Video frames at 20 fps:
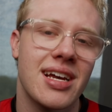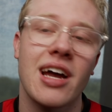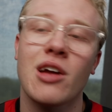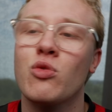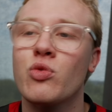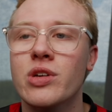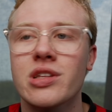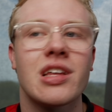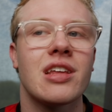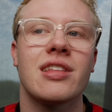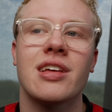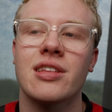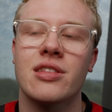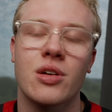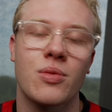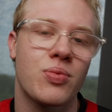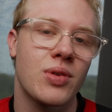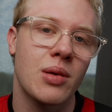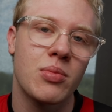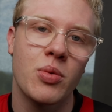I really think they're
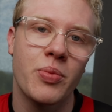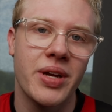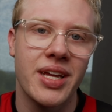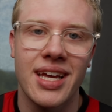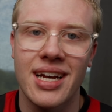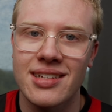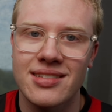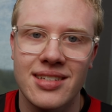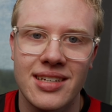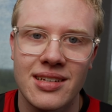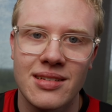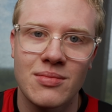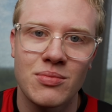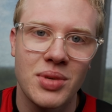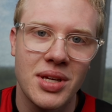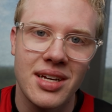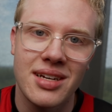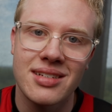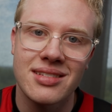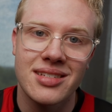probably guessing
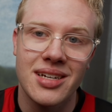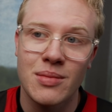because